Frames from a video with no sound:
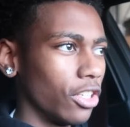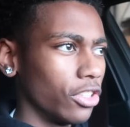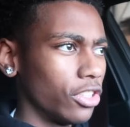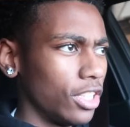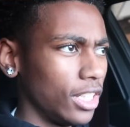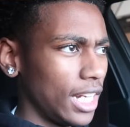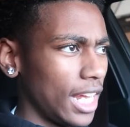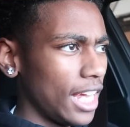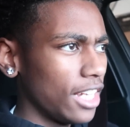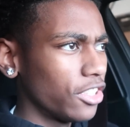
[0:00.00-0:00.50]
so
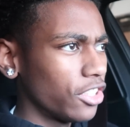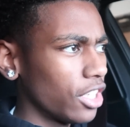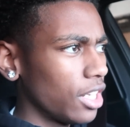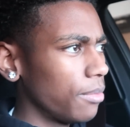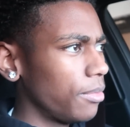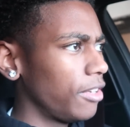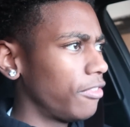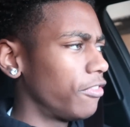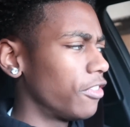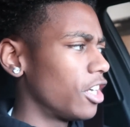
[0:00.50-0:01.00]
today
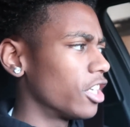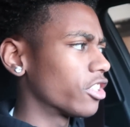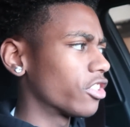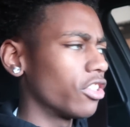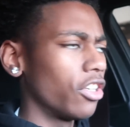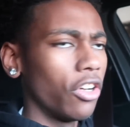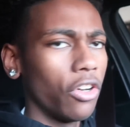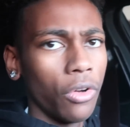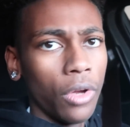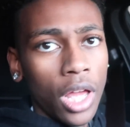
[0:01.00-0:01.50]
should be fun,
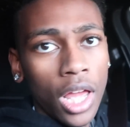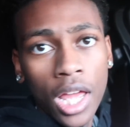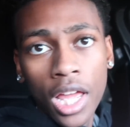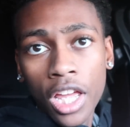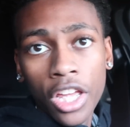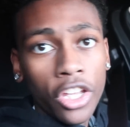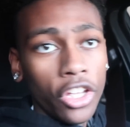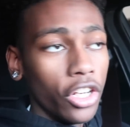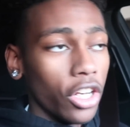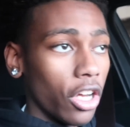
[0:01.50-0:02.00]
so
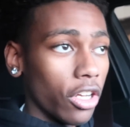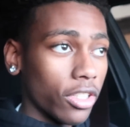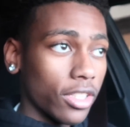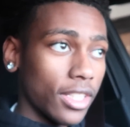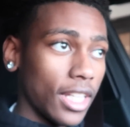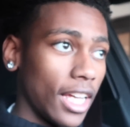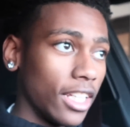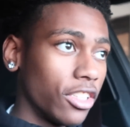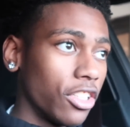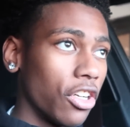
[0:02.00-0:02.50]
know,
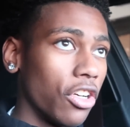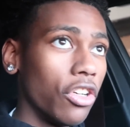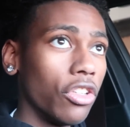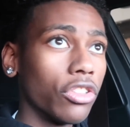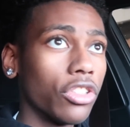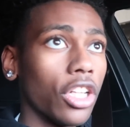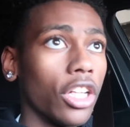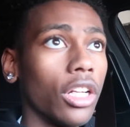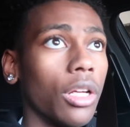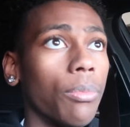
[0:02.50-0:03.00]
stay
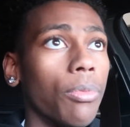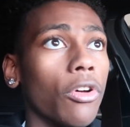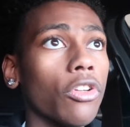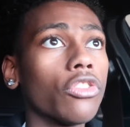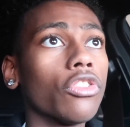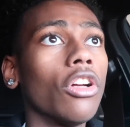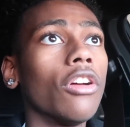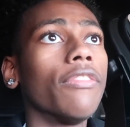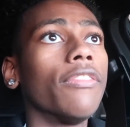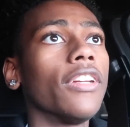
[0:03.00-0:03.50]
tuned, turn on
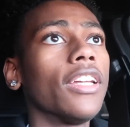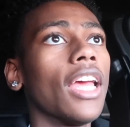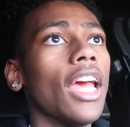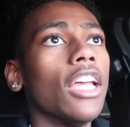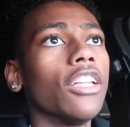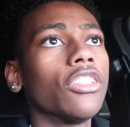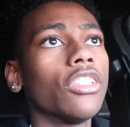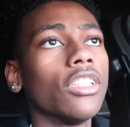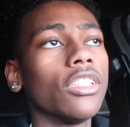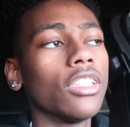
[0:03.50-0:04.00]
post
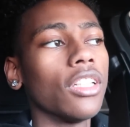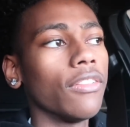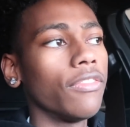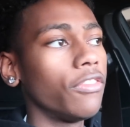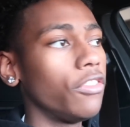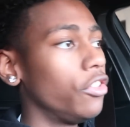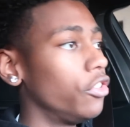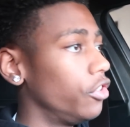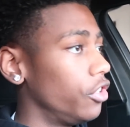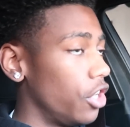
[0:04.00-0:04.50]
notifications if
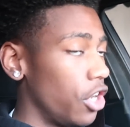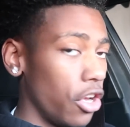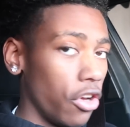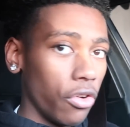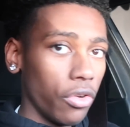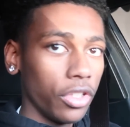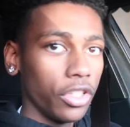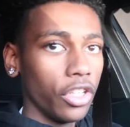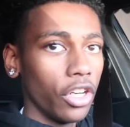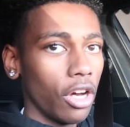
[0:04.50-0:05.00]
you're
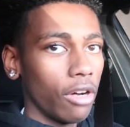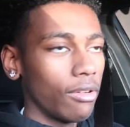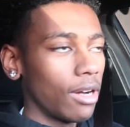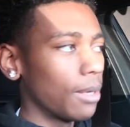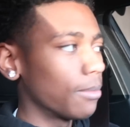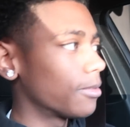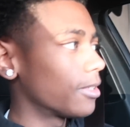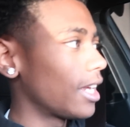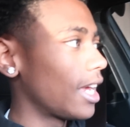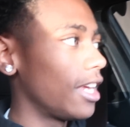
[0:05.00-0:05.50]
new, you know what
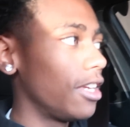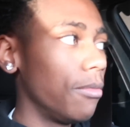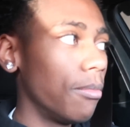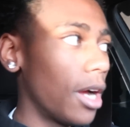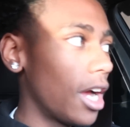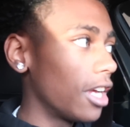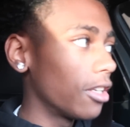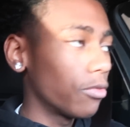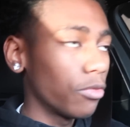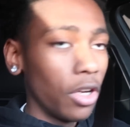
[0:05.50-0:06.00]
I'm saying? You
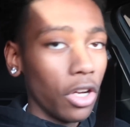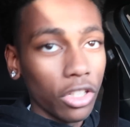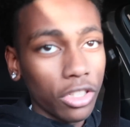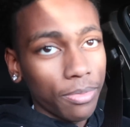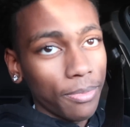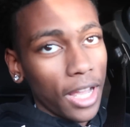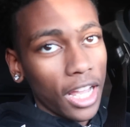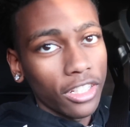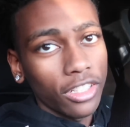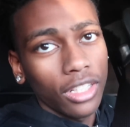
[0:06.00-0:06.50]
might as well
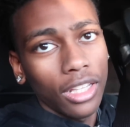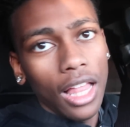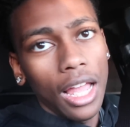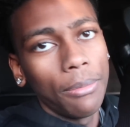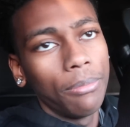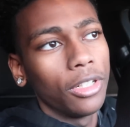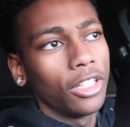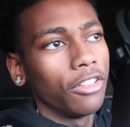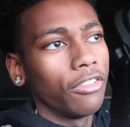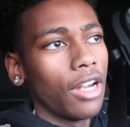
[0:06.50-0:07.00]
smash the
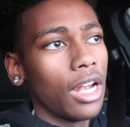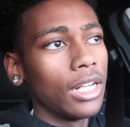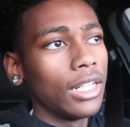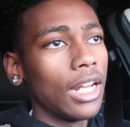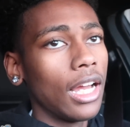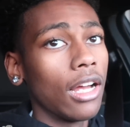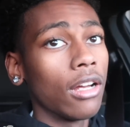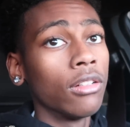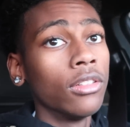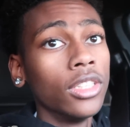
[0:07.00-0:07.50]
like button right
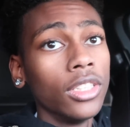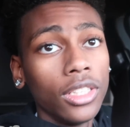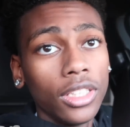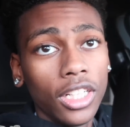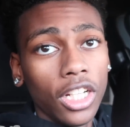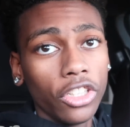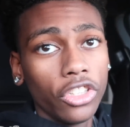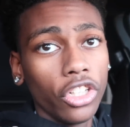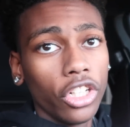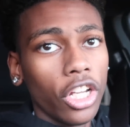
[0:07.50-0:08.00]
now
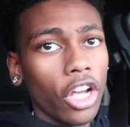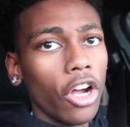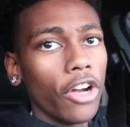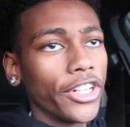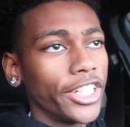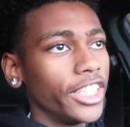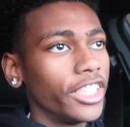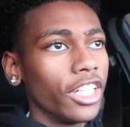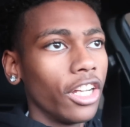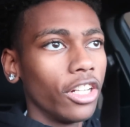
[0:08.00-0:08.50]
because you can
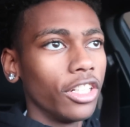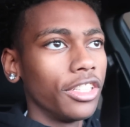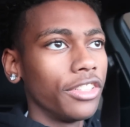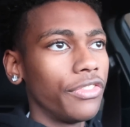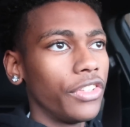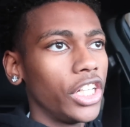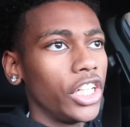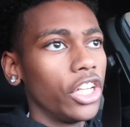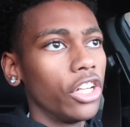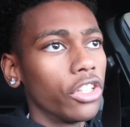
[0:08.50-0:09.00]
already tell
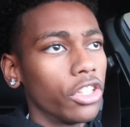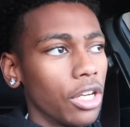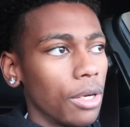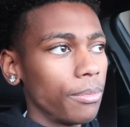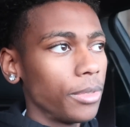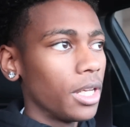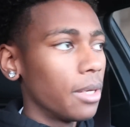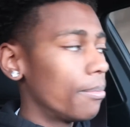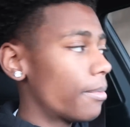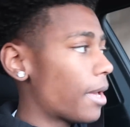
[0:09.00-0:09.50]
this video is going to be